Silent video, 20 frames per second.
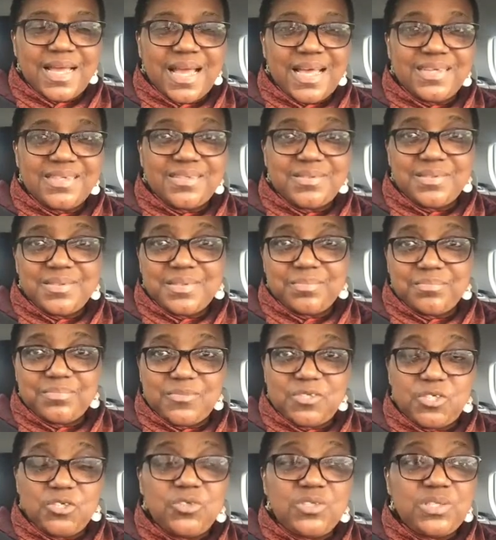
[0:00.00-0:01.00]
and
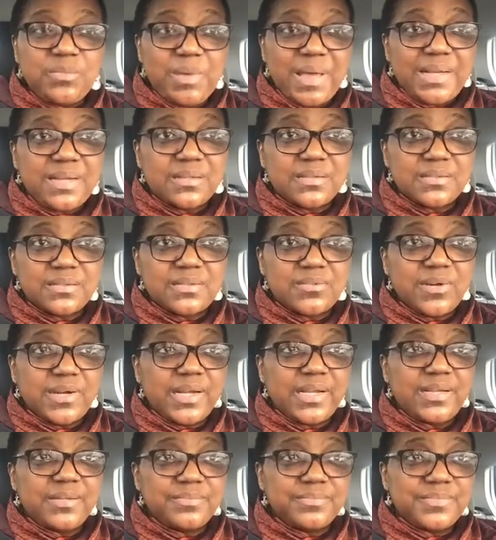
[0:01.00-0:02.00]
choose your battles,
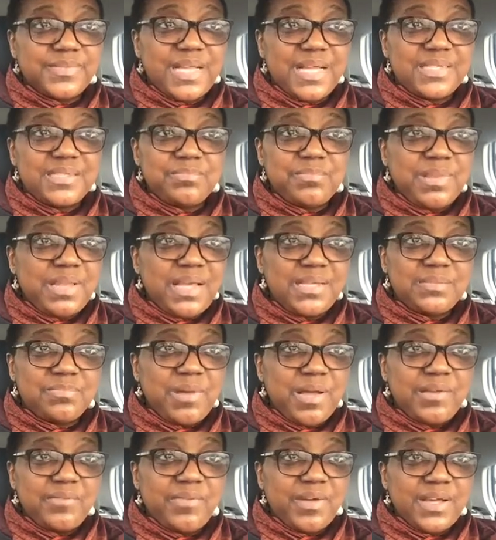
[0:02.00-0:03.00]
really. That's
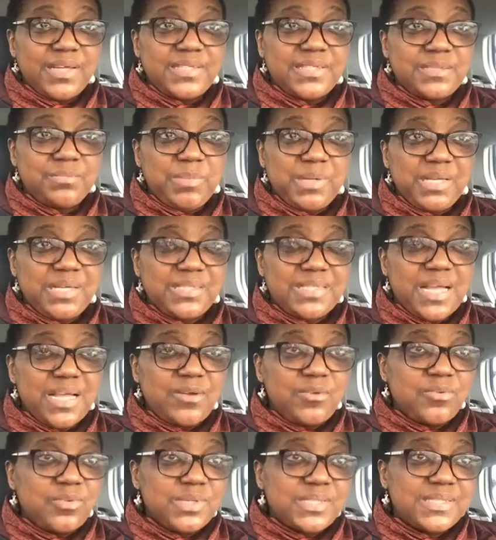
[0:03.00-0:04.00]
my advice, because
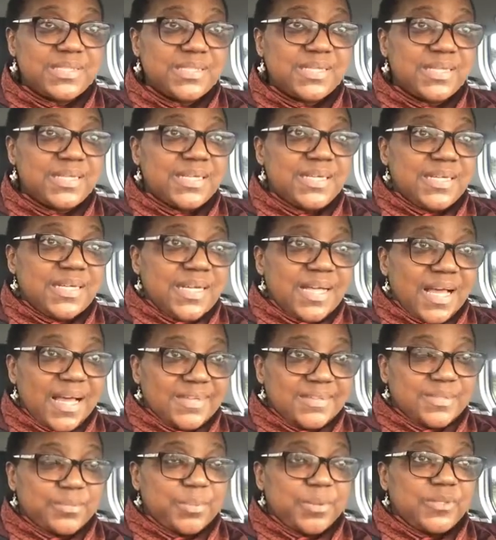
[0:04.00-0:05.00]
I always,
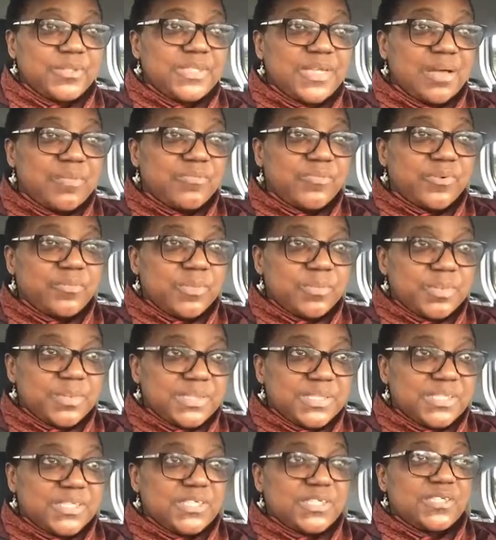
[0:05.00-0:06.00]
I suppose, come from a
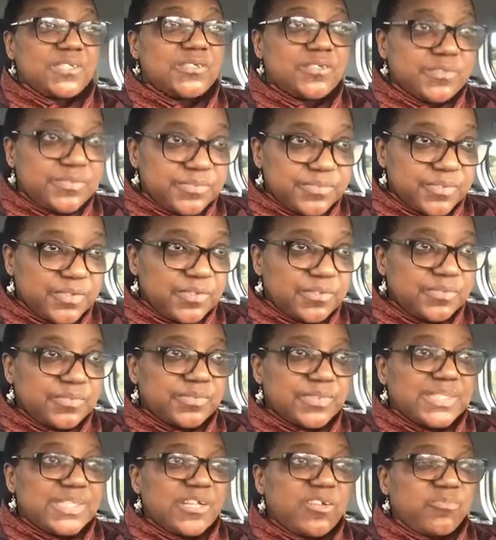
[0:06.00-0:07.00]
position
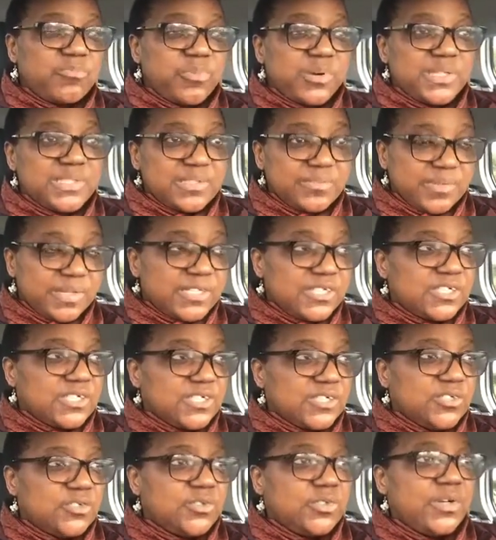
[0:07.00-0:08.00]
of
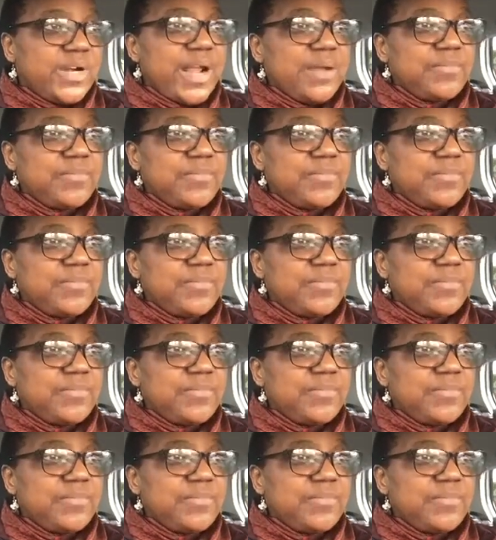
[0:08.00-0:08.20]
self-preservation. You are